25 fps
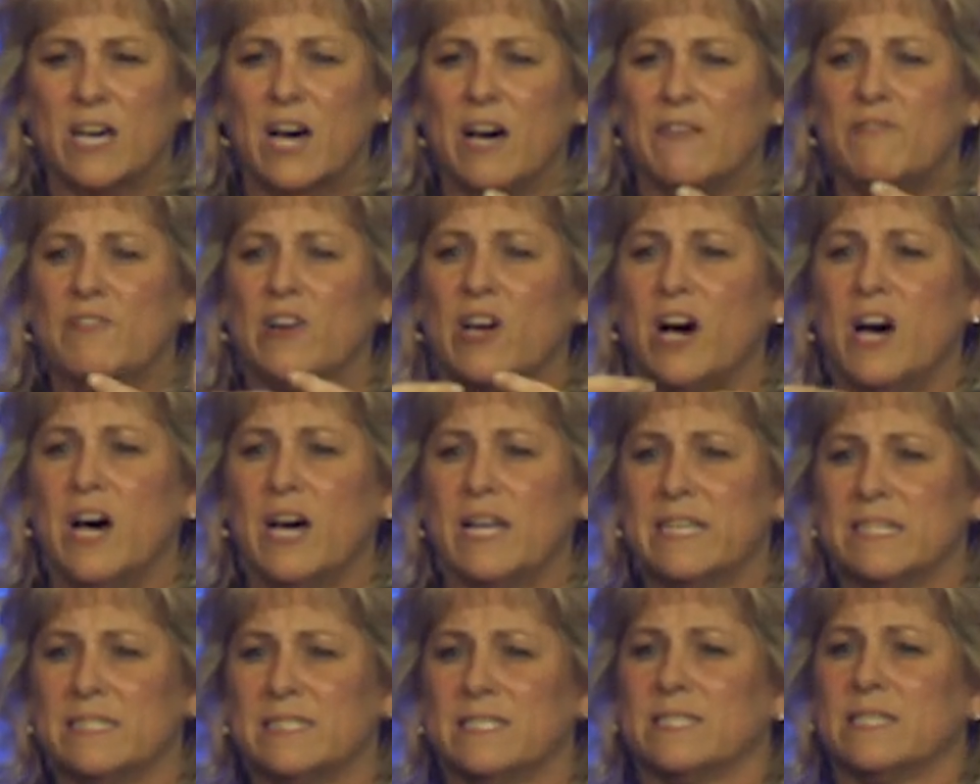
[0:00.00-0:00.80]
of
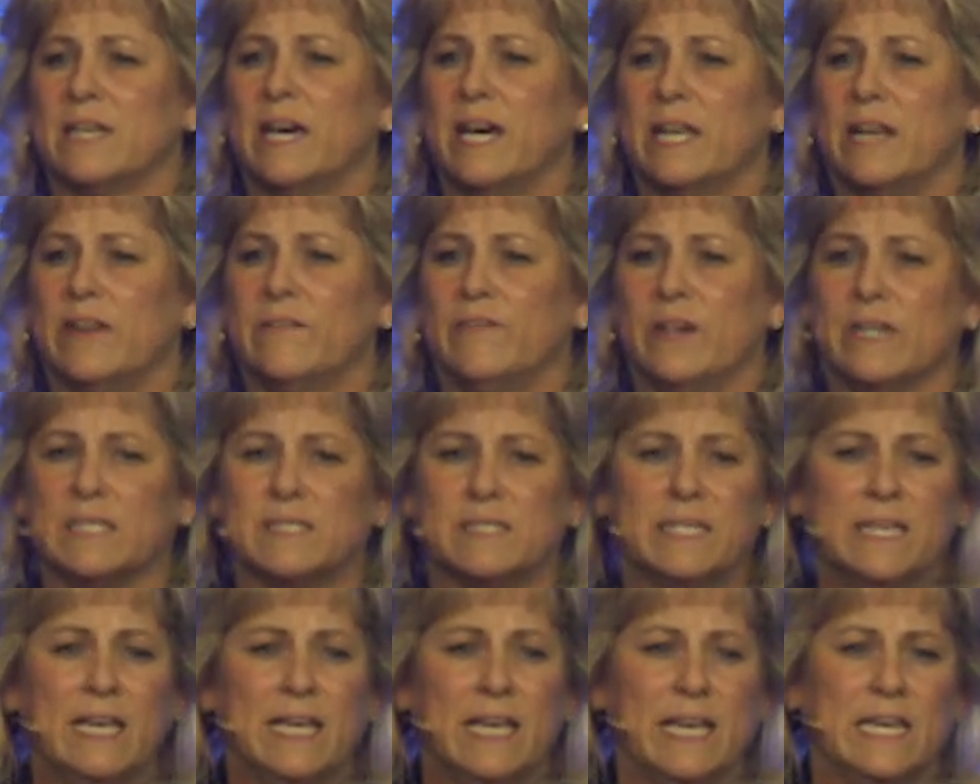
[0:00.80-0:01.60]
God inside of
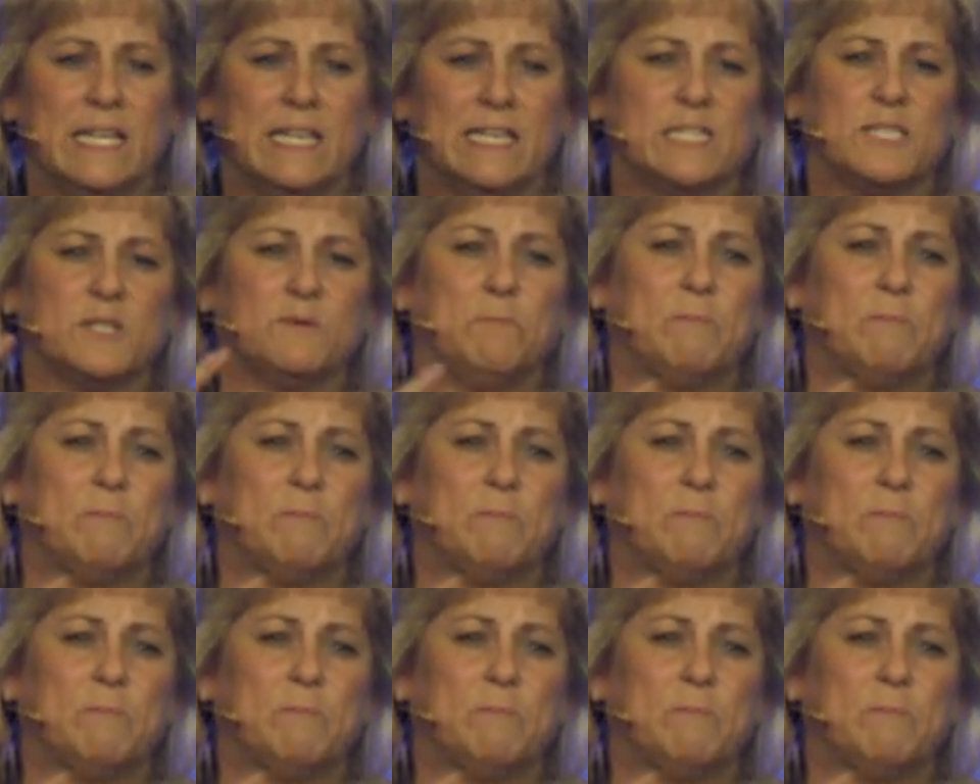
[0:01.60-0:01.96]
us, and it's